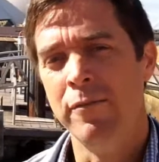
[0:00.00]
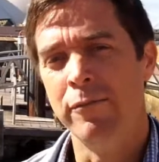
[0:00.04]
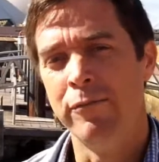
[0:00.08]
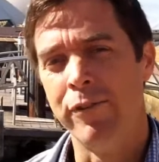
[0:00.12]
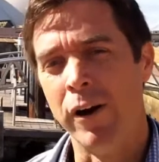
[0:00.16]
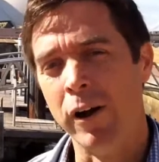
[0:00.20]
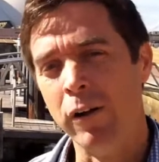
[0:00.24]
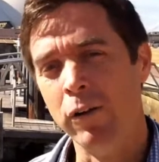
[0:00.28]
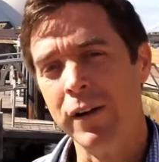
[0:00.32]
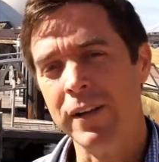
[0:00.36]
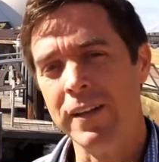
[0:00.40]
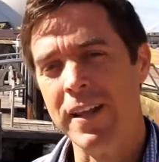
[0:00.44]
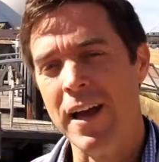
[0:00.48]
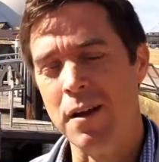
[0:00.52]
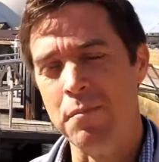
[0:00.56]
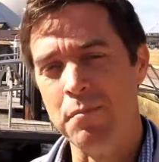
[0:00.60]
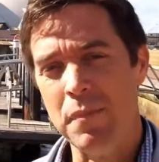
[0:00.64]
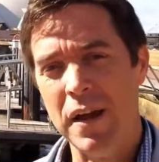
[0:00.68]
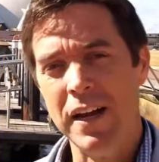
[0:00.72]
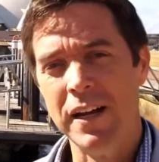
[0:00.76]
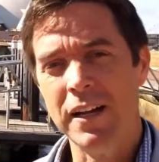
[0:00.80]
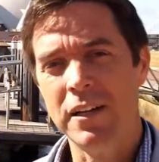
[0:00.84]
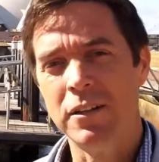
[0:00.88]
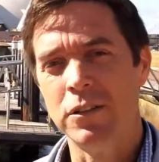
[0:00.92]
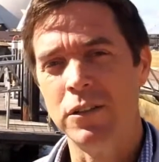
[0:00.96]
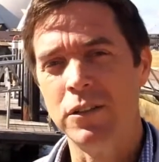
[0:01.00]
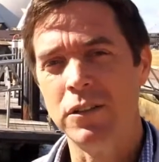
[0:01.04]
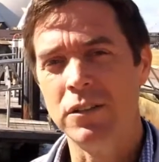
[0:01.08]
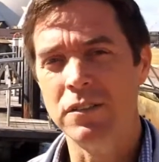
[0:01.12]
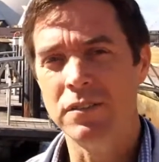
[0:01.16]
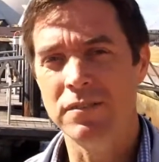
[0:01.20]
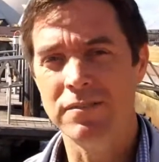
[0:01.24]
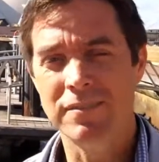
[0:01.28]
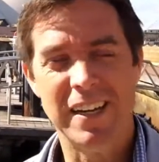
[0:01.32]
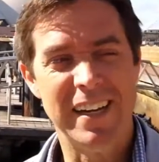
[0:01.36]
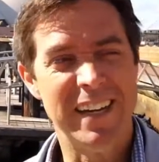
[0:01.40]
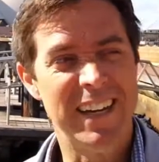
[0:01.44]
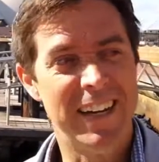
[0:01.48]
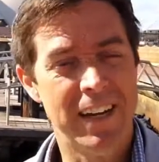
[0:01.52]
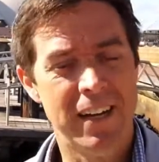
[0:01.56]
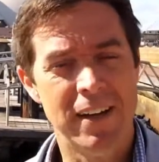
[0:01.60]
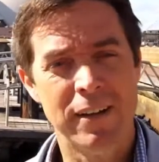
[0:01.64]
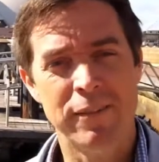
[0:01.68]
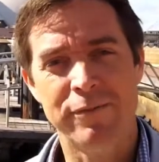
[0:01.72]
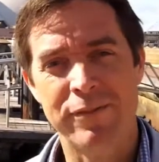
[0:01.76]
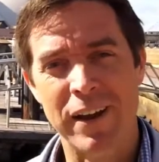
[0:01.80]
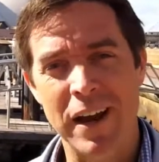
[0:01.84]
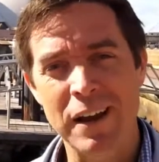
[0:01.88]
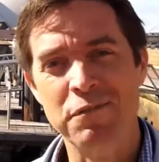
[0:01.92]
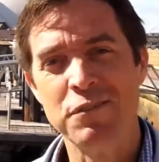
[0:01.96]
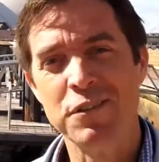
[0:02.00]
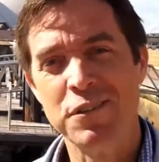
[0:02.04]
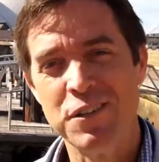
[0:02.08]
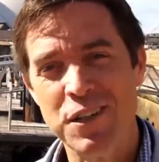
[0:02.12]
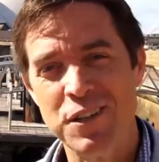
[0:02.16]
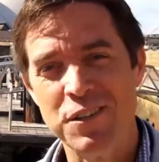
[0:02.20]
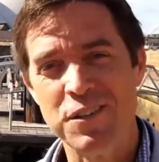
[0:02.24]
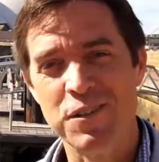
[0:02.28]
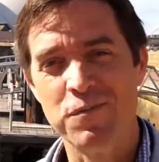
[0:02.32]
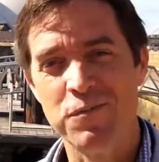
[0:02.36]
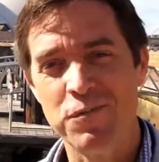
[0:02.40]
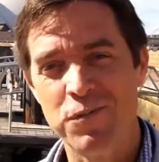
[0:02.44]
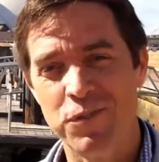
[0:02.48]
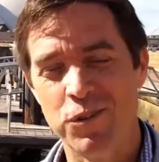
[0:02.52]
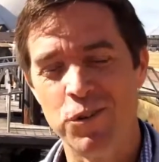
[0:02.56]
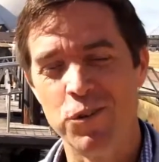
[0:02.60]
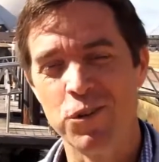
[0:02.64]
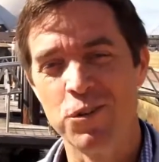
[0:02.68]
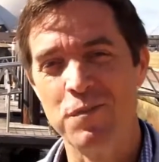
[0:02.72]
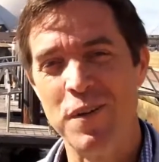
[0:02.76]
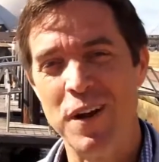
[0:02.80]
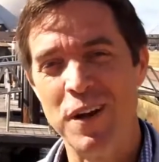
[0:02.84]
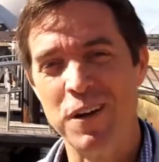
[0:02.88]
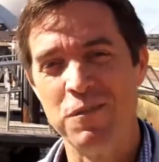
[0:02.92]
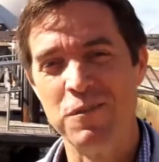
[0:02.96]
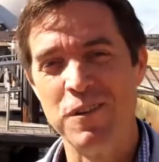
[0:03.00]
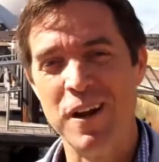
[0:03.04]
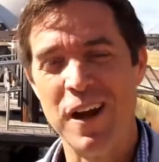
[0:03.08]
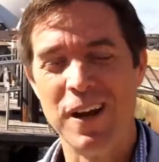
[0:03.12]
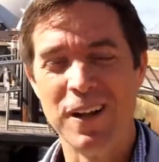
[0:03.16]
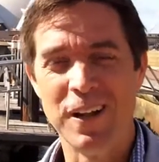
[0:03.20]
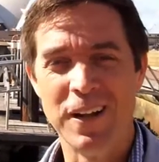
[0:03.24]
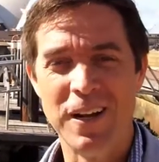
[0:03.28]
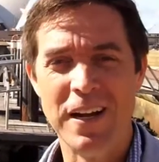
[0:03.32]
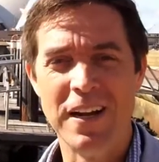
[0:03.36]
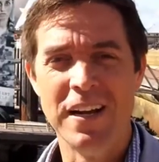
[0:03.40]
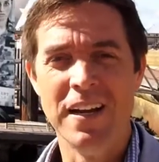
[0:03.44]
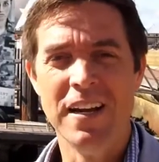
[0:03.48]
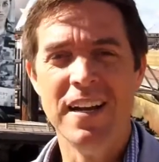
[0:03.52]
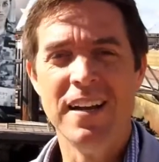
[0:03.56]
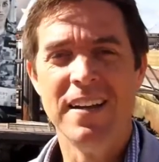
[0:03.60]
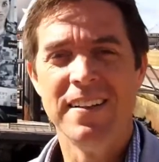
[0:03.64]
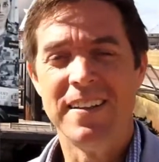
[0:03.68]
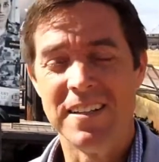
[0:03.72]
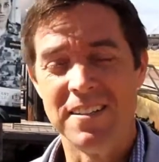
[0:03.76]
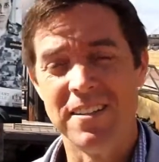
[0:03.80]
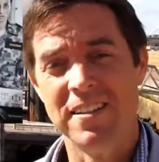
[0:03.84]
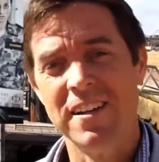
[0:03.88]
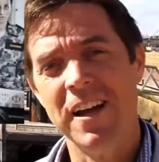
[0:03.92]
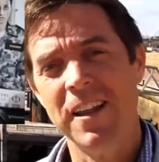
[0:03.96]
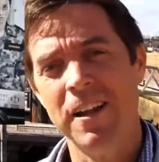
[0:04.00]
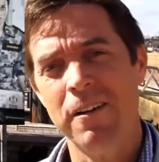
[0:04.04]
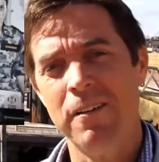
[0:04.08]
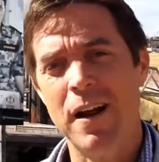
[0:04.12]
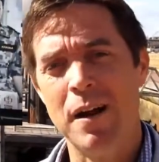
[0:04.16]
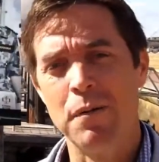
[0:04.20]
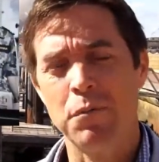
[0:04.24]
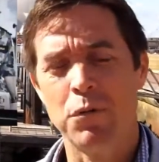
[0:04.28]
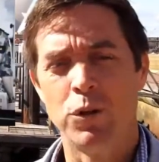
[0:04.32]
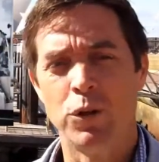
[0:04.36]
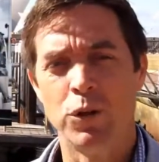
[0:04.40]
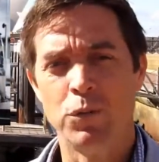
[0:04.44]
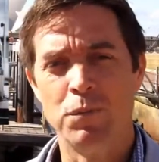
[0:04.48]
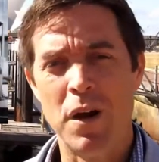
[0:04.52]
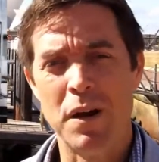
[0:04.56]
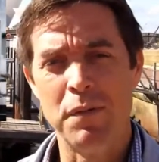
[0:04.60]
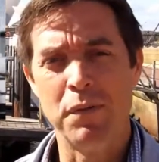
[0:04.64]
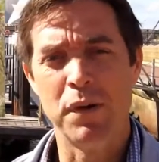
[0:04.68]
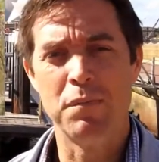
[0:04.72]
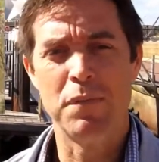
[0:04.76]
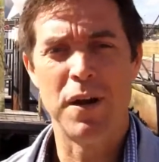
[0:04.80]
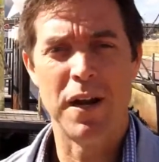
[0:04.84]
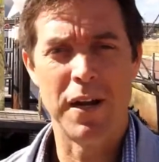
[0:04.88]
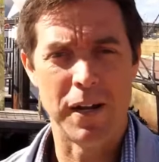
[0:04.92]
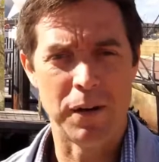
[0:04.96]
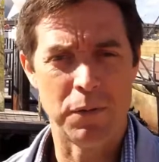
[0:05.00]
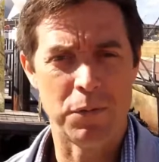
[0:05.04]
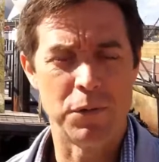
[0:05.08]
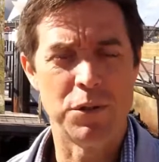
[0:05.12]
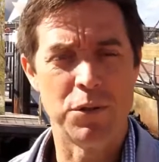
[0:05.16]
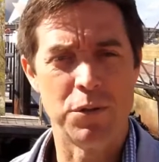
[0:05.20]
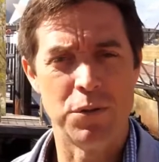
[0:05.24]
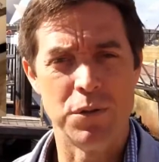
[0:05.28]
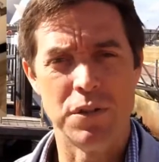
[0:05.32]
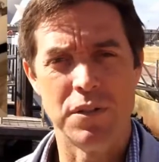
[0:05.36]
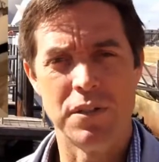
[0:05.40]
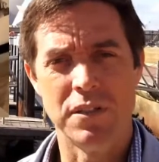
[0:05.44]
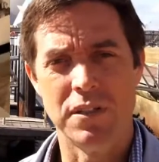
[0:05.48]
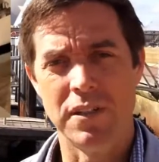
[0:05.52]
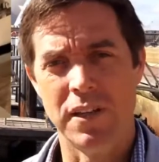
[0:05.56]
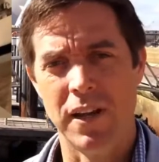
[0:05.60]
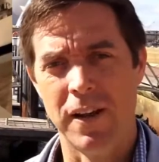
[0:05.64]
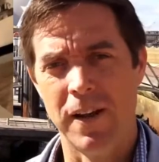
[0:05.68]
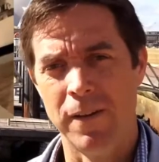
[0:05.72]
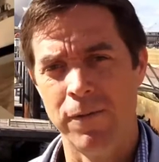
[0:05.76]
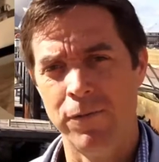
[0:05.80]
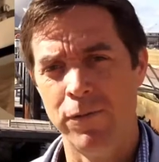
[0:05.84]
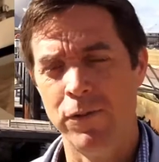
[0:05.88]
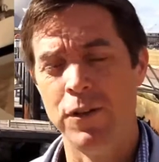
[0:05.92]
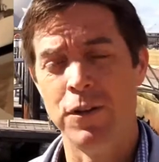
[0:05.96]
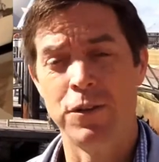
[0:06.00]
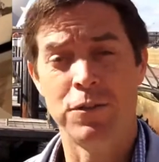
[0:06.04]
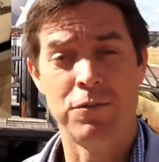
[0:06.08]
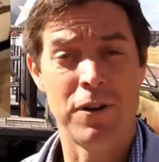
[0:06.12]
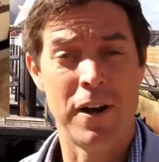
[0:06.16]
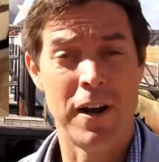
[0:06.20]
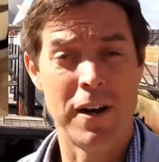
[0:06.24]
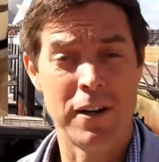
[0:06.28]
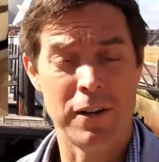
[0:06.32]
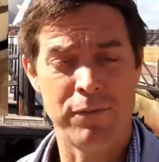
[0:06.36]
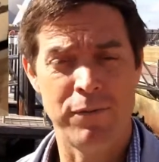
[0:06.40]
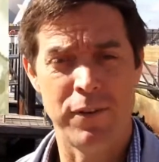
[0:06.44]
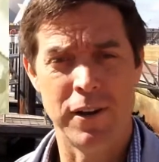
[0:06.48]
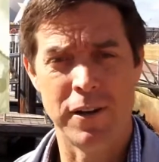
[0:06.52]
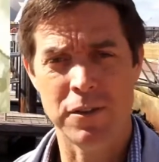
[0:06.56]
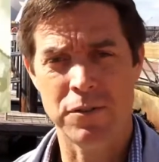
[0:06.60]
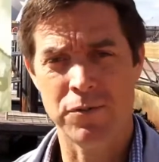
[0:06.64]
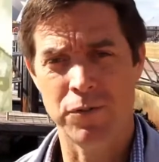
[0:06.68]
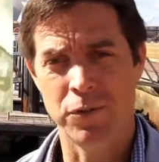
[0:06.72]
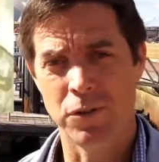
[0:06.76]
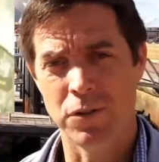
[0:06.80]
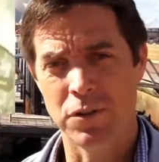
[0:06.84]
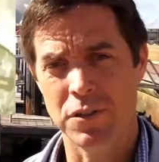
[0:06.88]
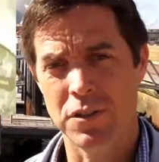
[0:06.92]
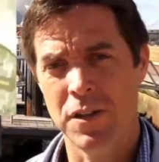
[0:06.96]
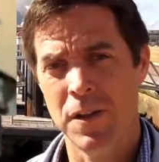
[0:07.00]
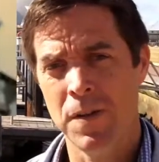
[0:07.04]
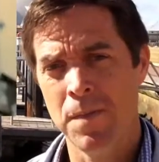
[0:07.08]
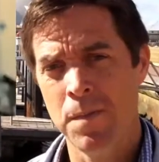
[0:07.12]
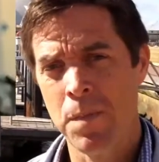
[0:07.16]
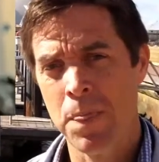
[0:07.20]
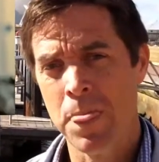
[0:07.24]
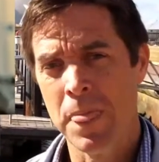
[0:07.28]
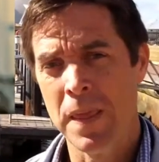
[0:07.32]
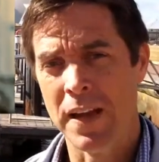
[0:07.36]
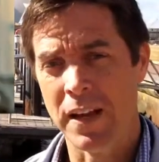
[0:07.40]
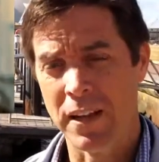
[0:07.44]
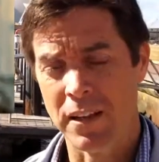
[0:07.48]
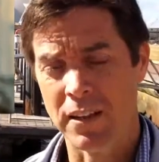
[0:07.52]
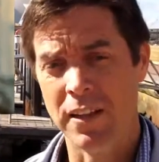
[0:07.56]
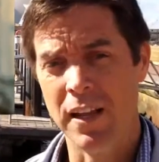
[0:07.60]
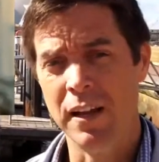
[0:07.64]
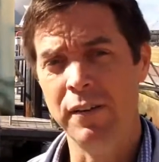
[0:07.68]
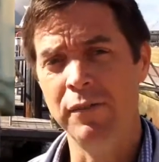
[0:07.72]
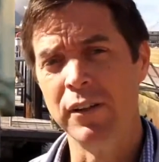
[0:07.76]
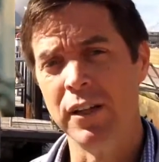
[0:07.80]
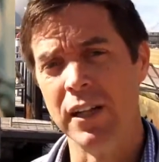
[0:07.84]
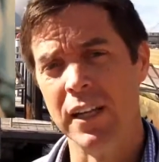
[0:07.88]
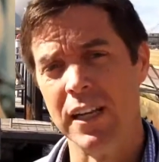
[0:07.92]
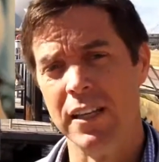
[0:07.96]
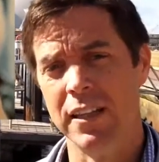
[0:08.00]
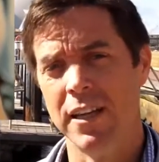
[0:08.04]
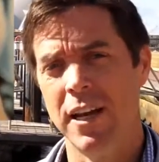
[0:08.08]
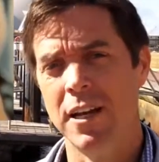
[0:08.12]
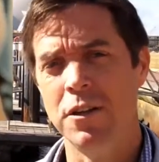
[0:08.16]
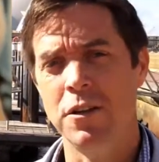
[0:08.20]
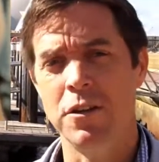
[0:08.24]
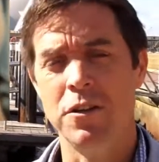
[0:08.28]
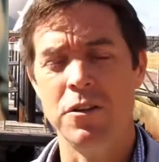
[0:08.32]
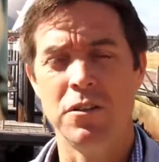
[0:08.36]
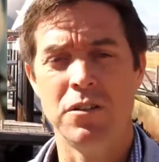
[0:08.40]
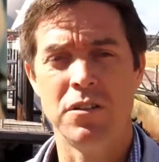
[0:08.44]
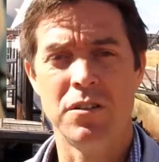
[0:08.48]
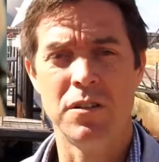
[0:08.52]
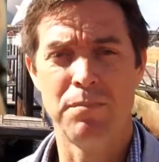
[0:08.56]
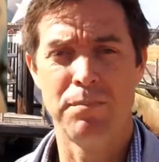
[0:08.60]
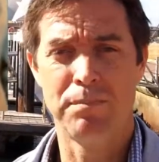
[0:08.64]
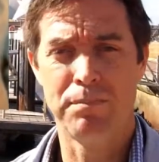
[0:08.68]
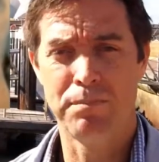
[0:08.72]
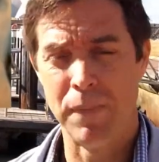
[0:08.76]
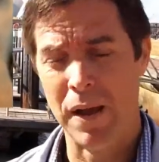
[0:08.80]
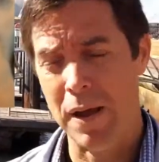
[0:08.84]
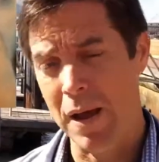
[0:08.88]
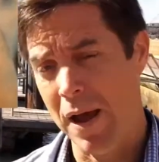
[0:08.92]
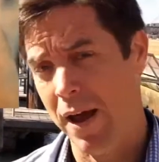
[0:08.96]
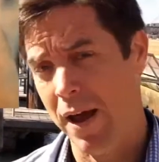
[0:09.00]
And following that medical favouritism for augmented reality, there's another app called Mobile Medic, which was for the Australian Defence Force. And cleverly they used